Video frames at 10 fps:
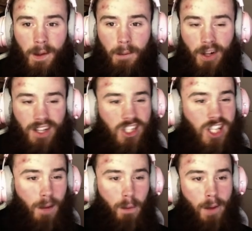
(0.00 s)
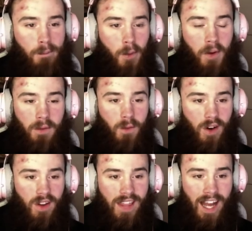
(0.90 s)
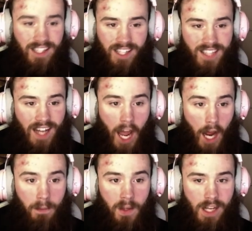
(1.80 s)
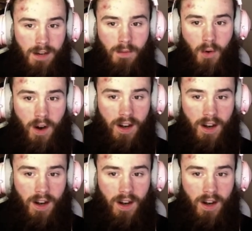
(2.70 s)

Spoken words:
but there's going to be a point where that doesn't happen anymore.